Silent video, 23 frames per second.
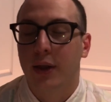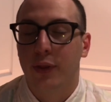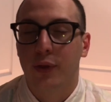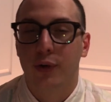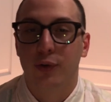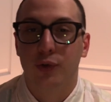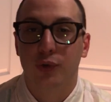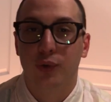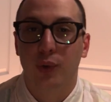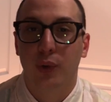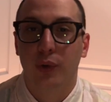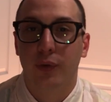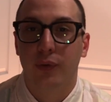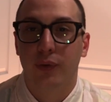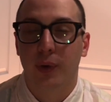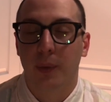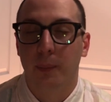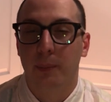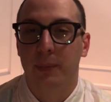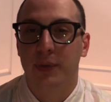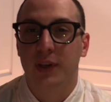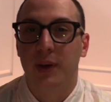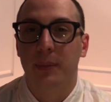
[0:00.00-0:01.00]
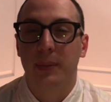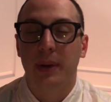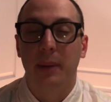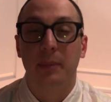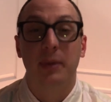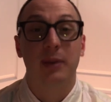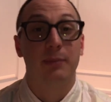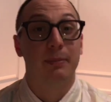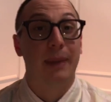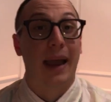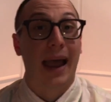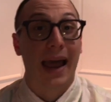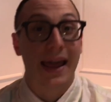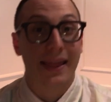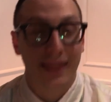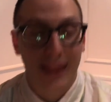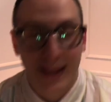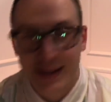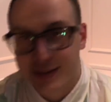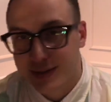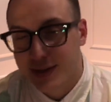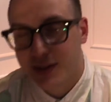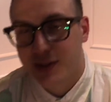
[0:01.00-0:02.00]
there's sort of sometimes bad
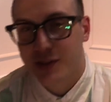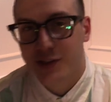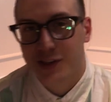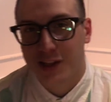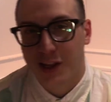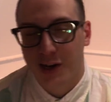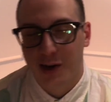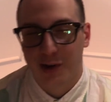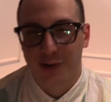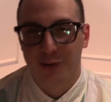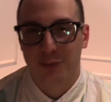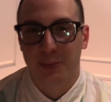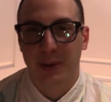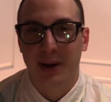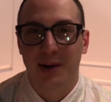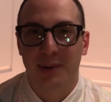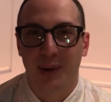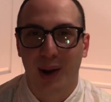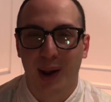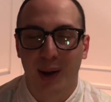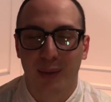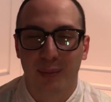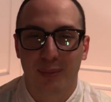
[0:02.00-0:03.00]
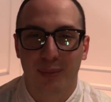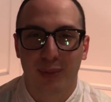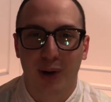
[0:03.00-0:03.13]
lessons that have been um,